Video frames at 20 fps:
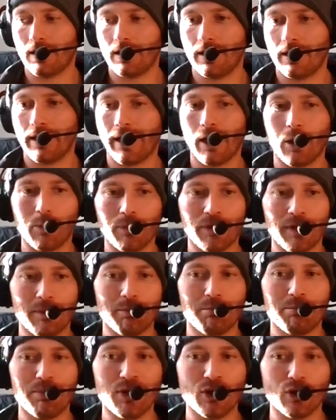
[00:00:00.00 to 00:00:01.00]
help
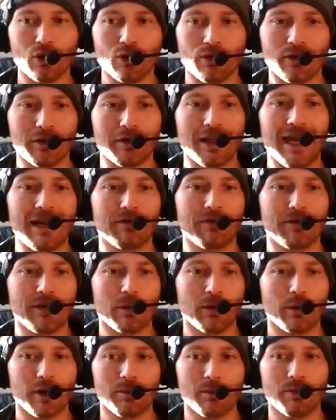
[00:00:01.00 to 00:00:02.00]
them build the life they
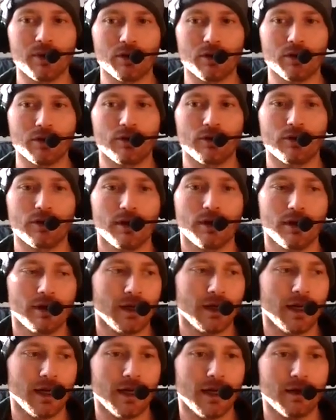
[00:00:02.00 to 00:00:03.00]
want to build
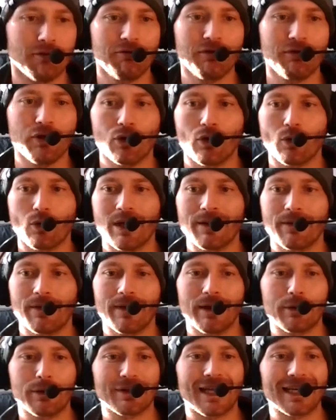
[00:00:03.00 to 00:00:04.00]
and feel the way that
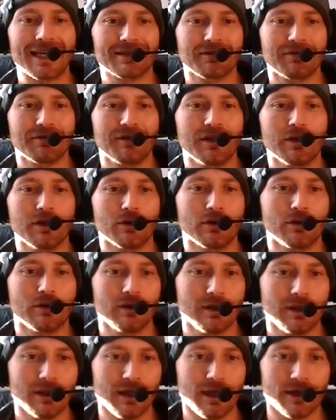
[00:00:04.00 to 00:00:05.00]
they would like to feel
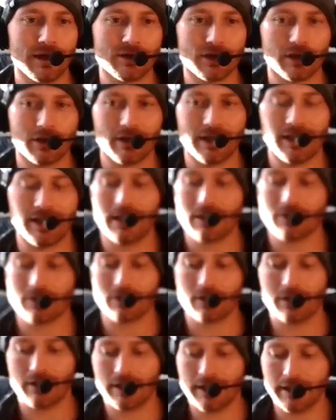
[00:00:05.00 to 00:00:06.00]
internally and
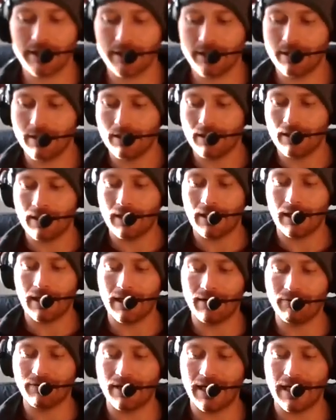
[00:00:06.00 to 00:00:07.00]
externally.
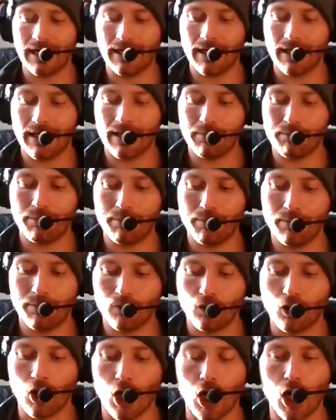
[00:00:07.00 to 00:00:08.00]
I've got a
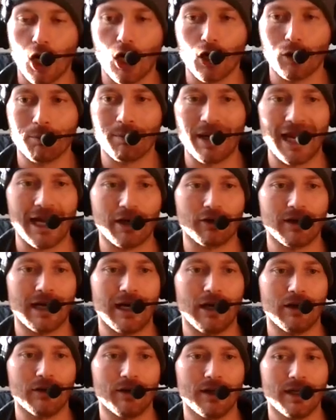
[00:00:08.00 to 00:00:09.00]
long
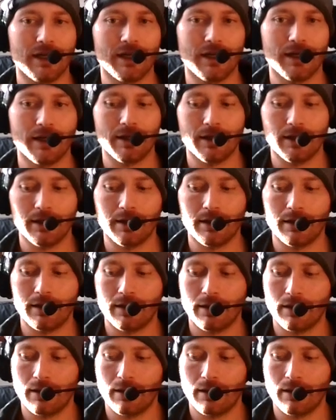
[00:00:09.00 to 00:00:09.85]
background in